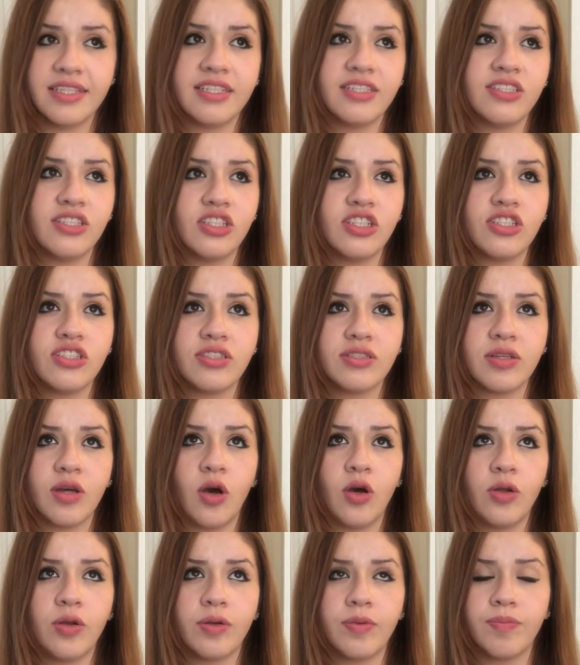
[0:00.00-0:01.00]
It's just
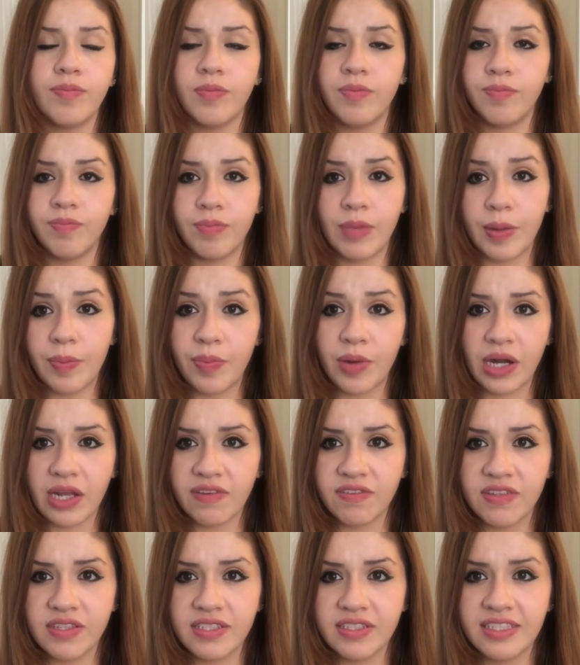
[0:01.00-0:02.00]
on my
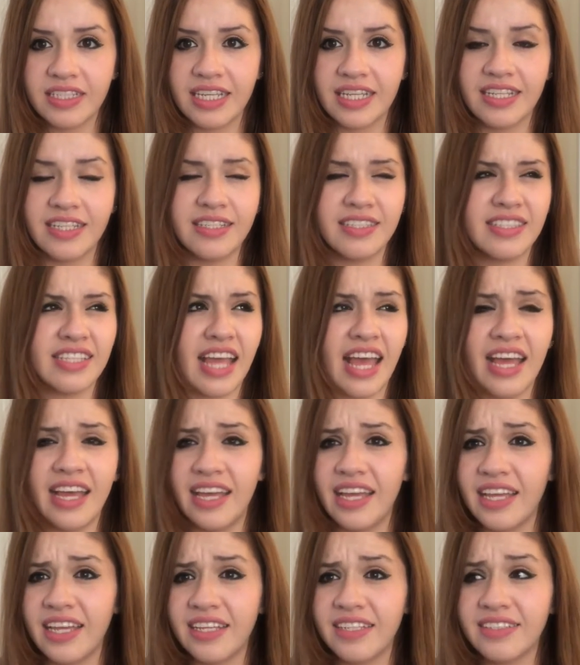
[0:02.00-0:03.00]
breakfast is
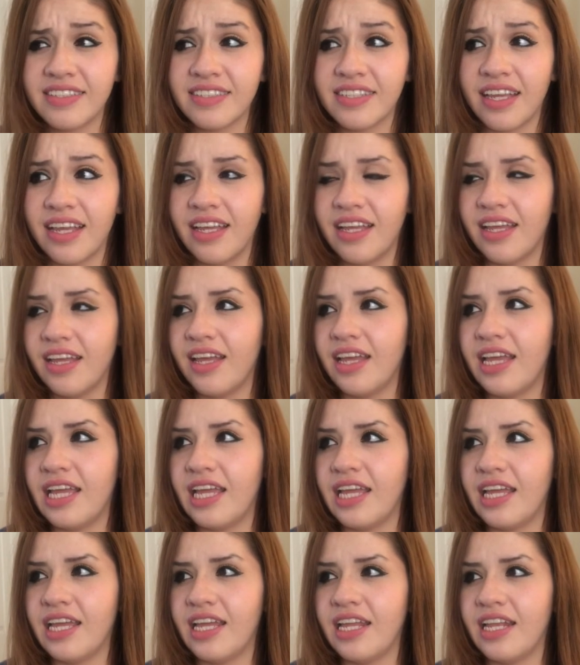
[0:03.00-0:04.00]
eggs
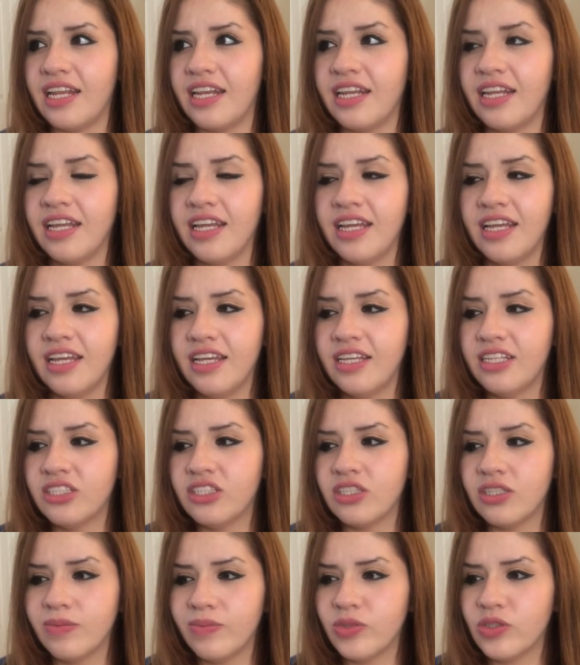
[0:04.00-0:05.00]
and
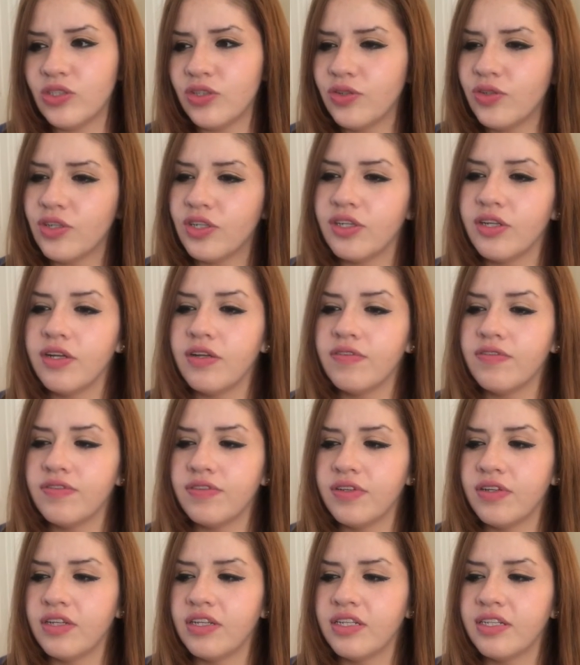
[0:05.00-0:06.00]
some sort
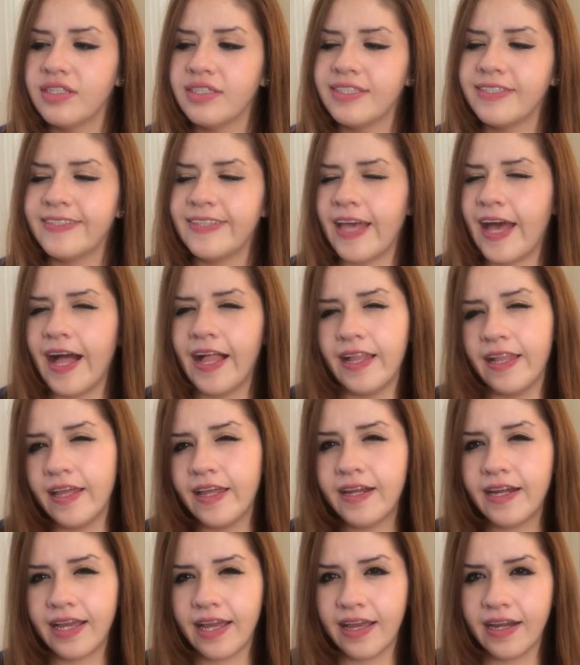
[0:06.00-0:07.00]
of
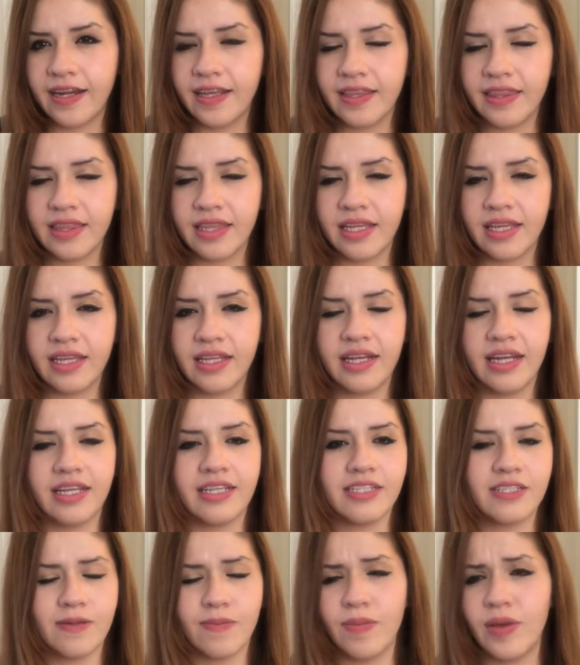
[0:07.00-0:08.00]
salad kind of thing,
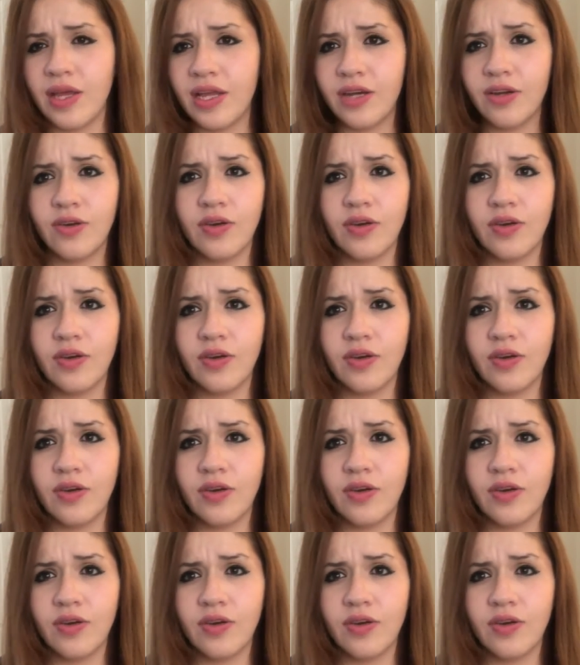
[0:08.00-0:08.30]
like tomato.